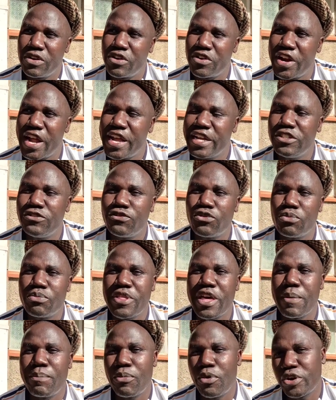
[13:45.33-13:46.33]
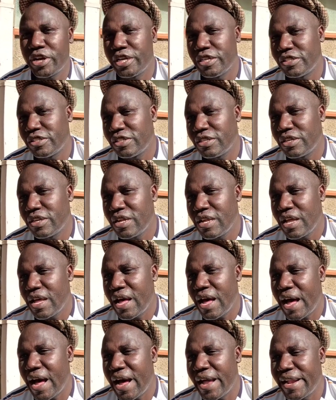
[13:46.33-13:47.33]
right from their pockets.
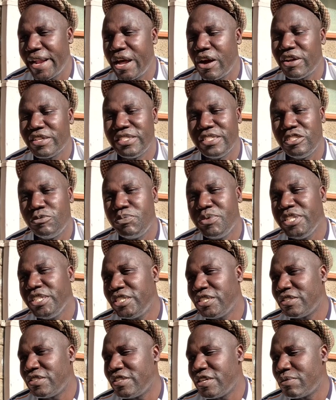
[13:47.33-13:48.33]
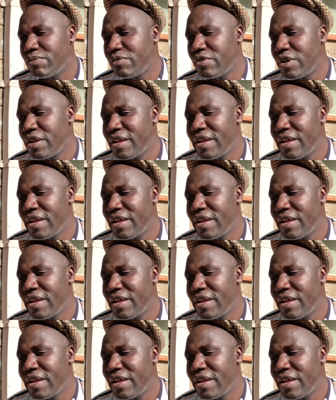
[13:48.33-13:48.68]
And now as it pinches them,